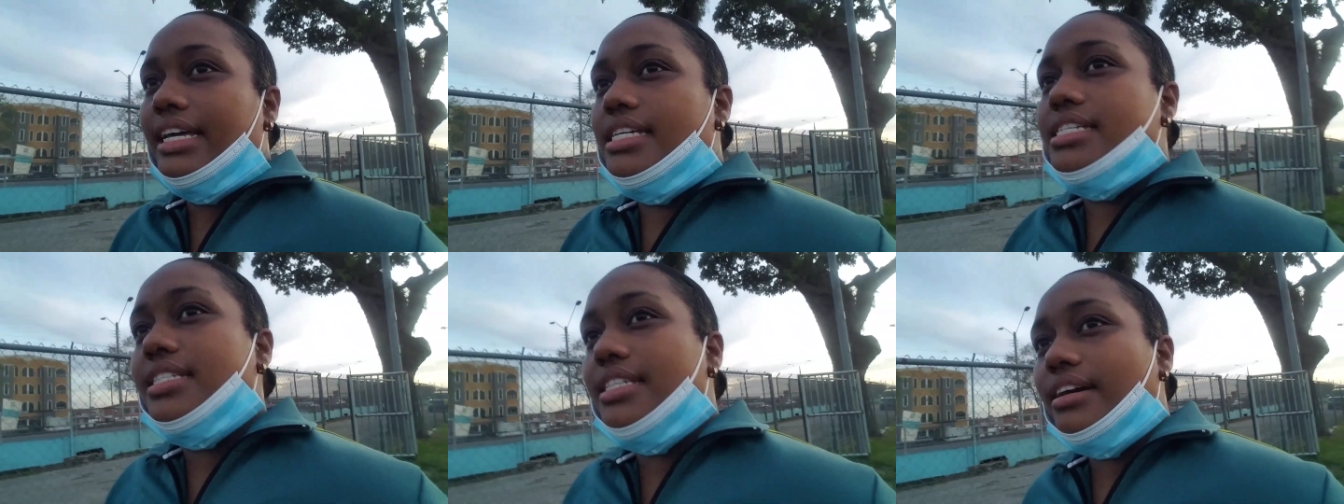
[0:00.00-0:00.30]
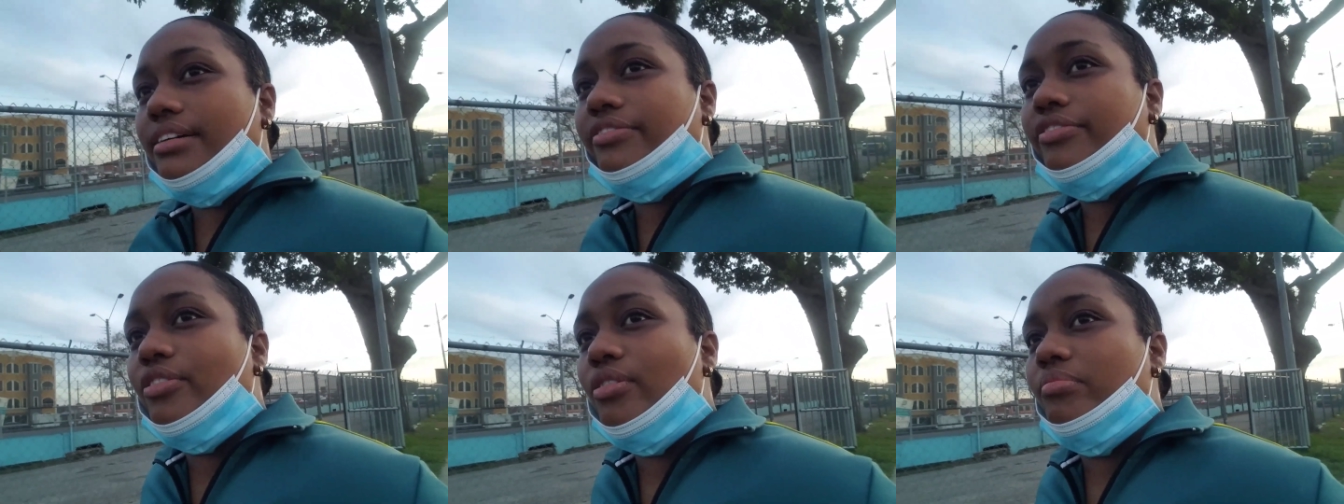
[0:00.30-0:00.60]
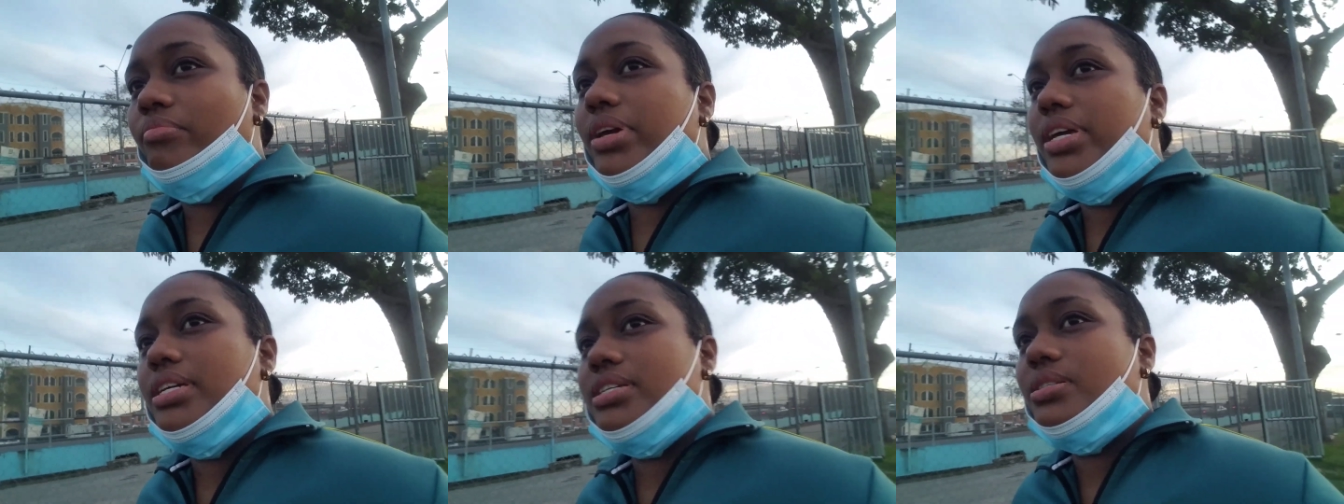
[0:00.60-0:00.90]
easier
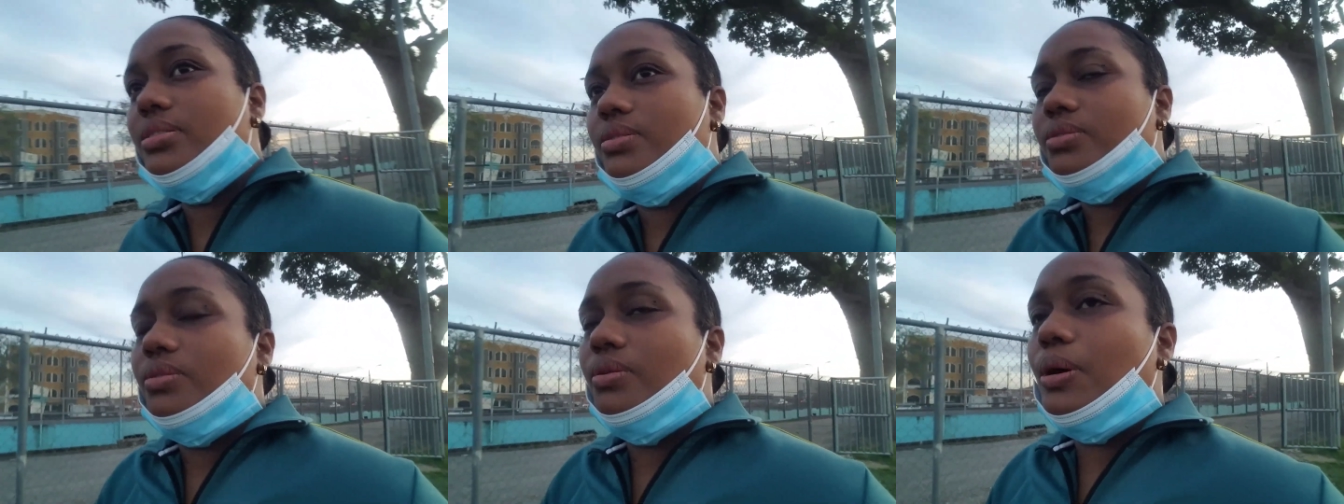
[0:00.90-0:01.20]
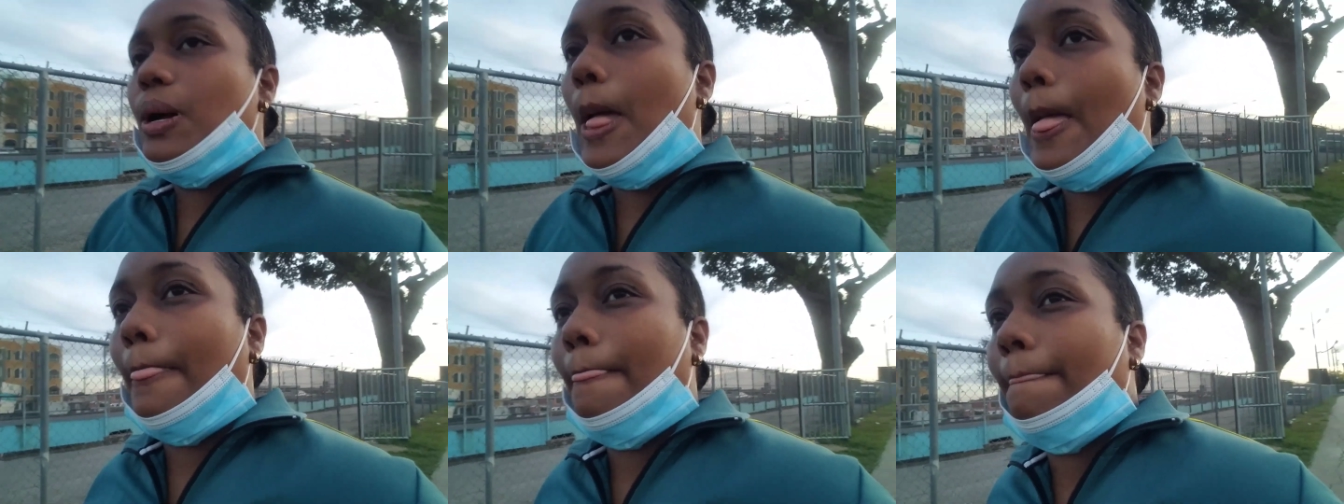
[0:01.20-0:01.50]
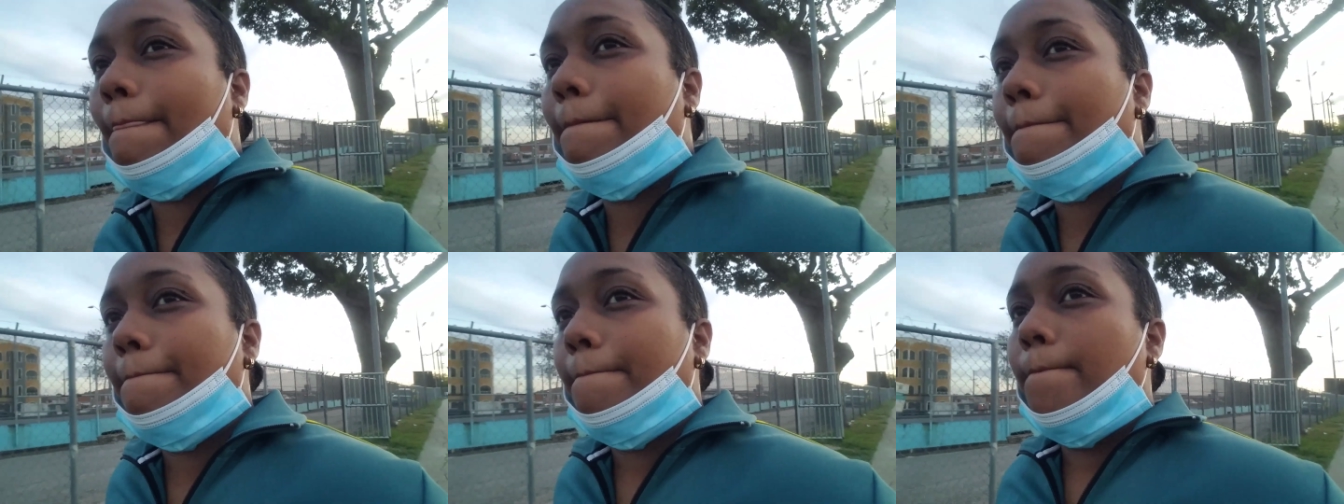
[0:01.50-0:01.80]
for me so
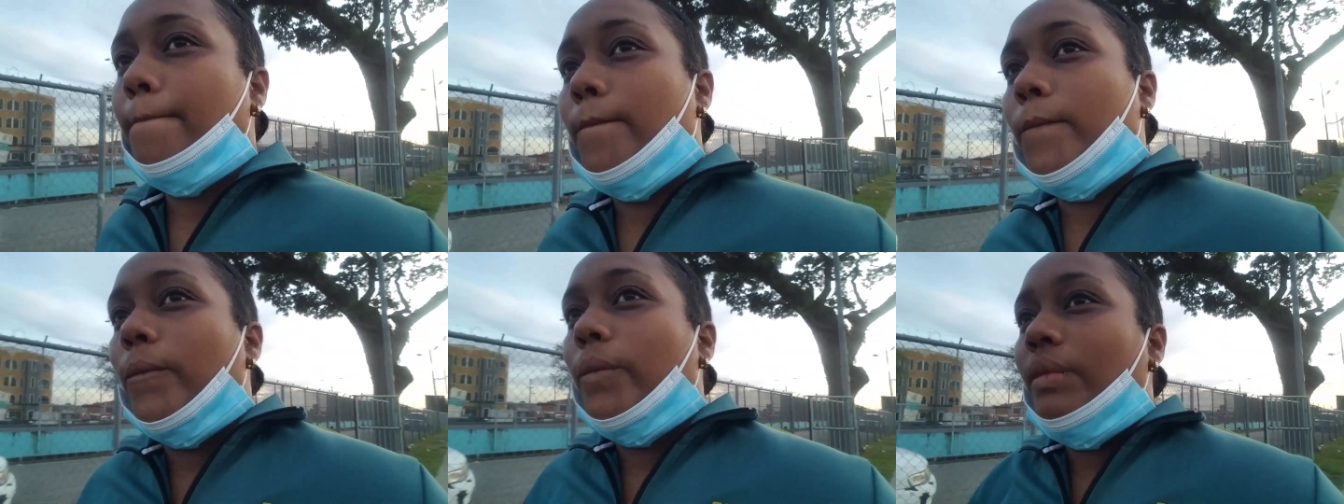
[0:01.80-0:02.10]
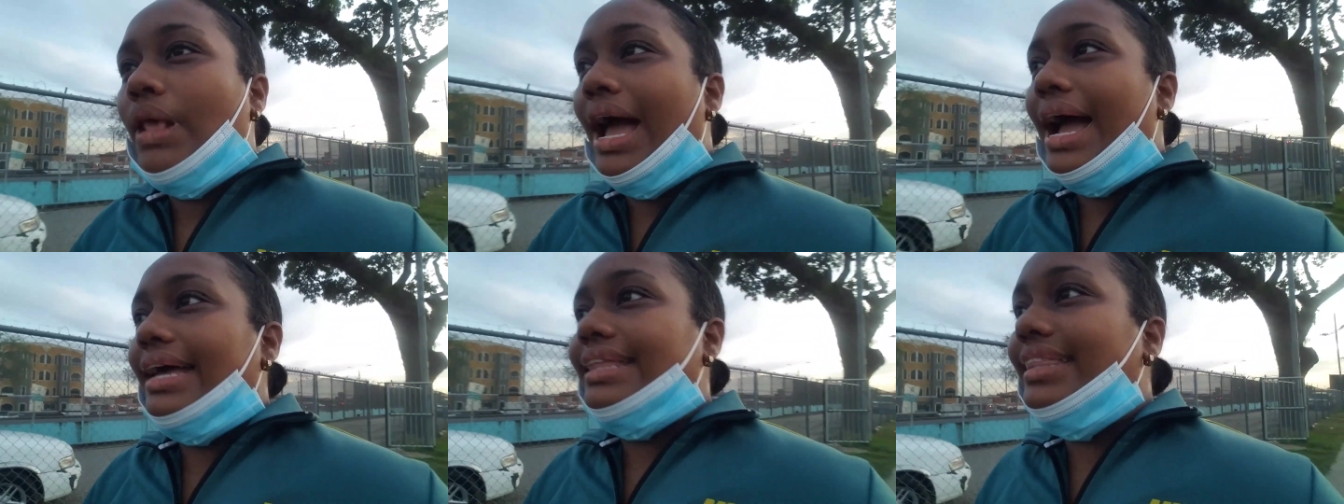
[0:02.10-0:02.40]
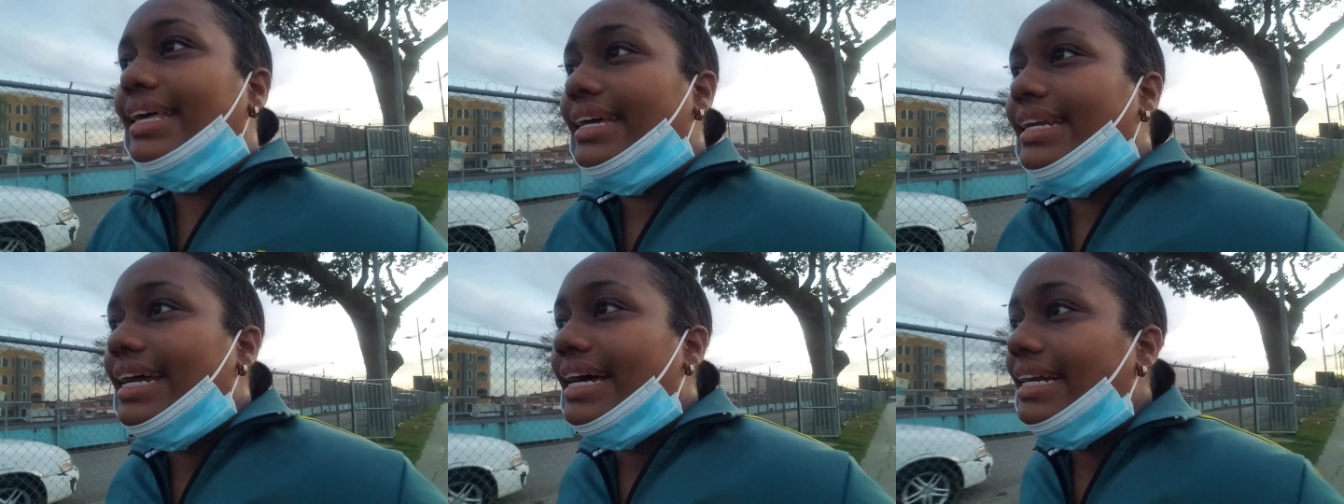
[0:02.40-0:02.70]
I
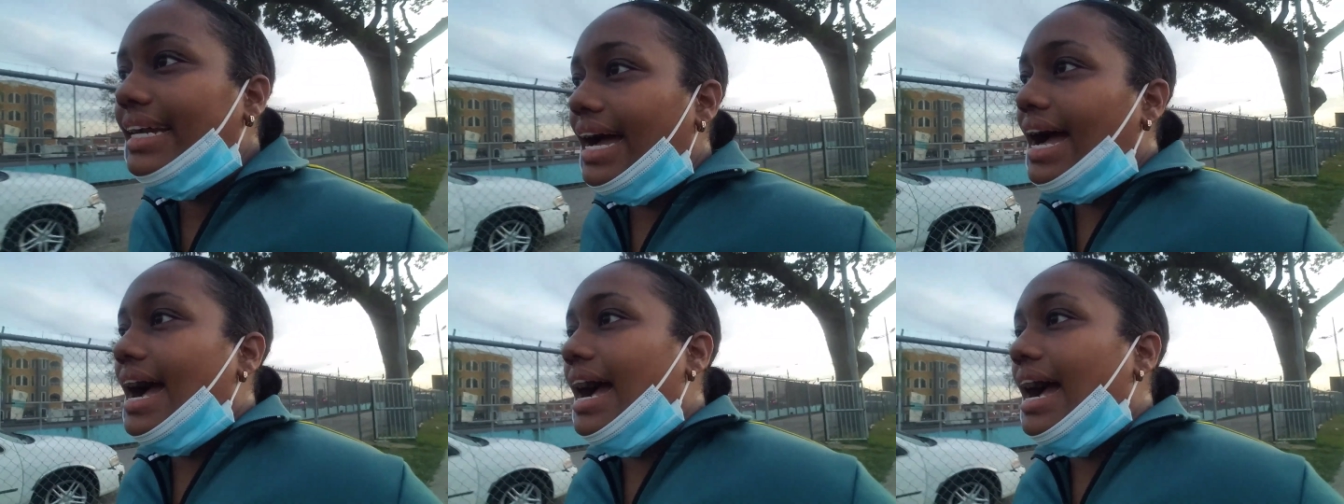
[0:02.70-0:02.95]
think that